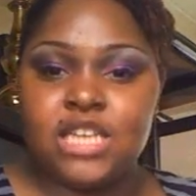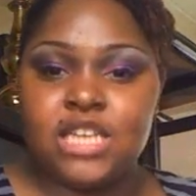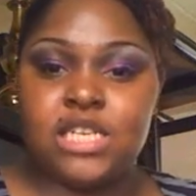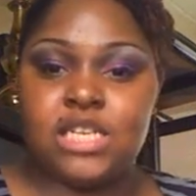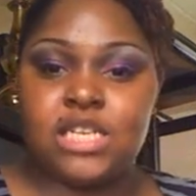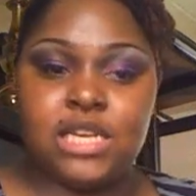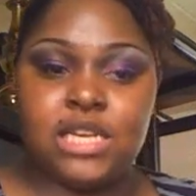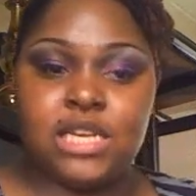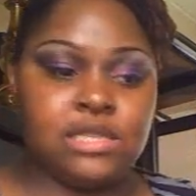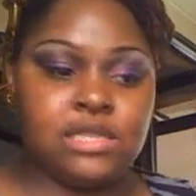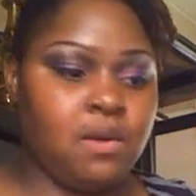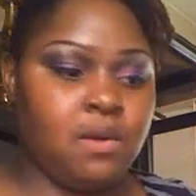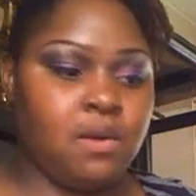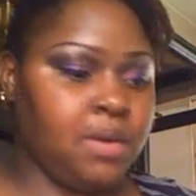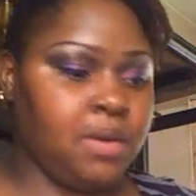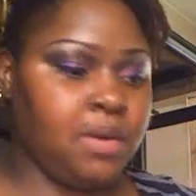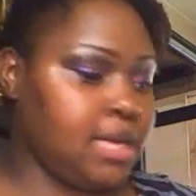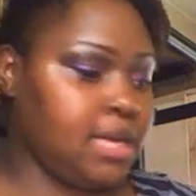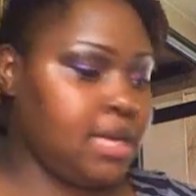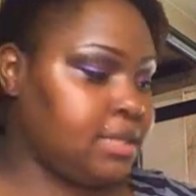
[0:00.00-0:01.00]
She is
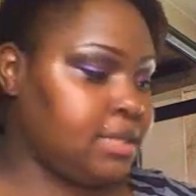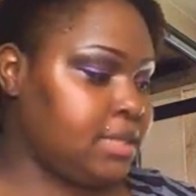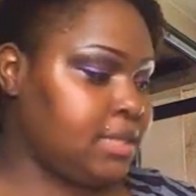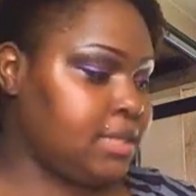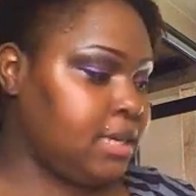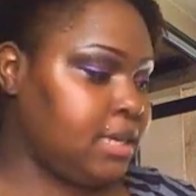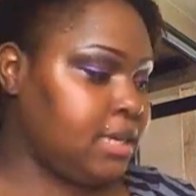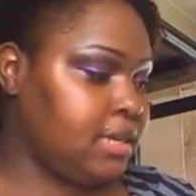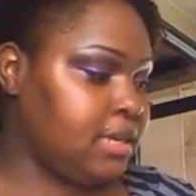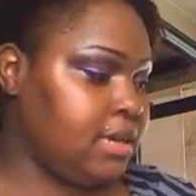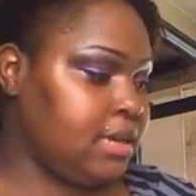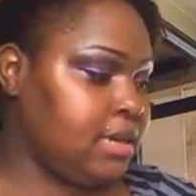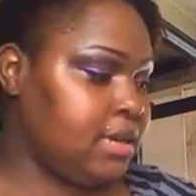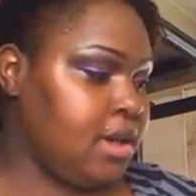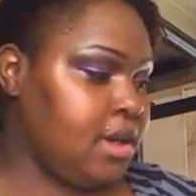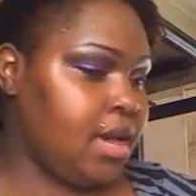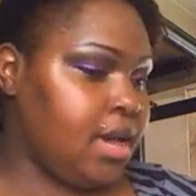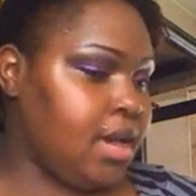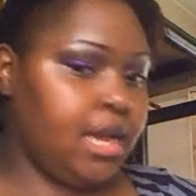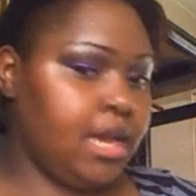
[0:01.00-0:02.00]
on Etsy
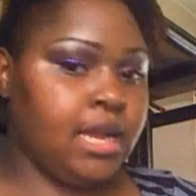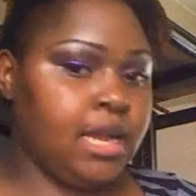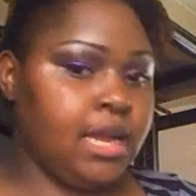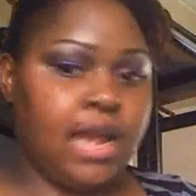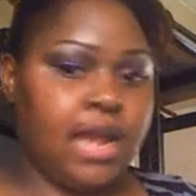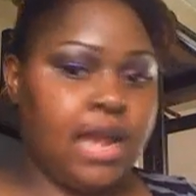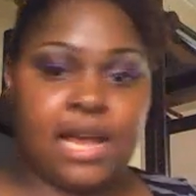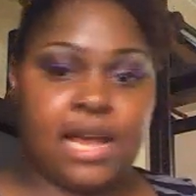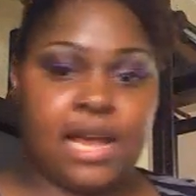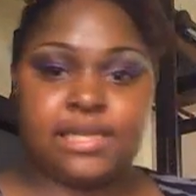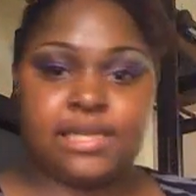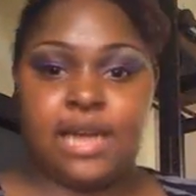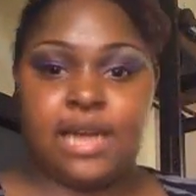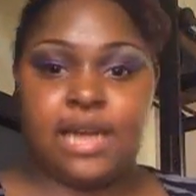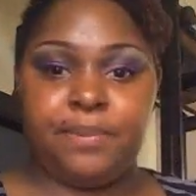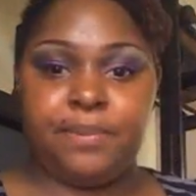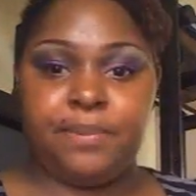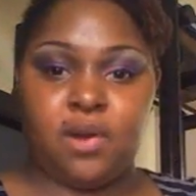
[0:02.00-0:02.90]
and like I said, I